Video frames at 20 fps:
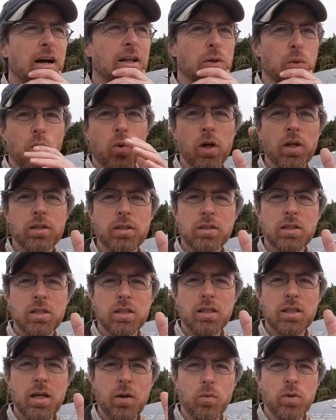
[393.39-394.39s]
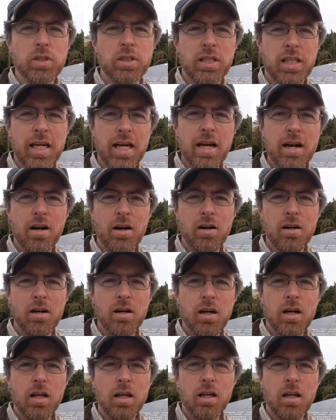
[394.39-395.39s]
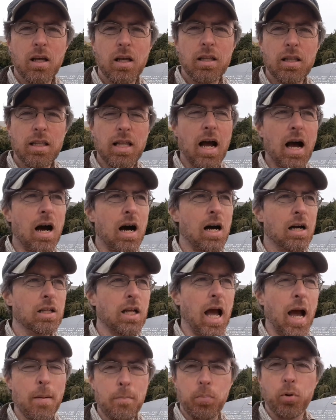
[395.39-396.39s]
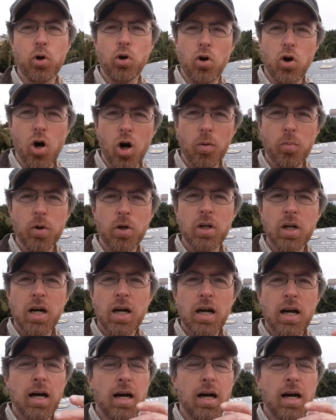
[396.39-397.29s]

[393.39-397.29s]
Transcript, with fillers: the ones that was there at Pearl Harbor,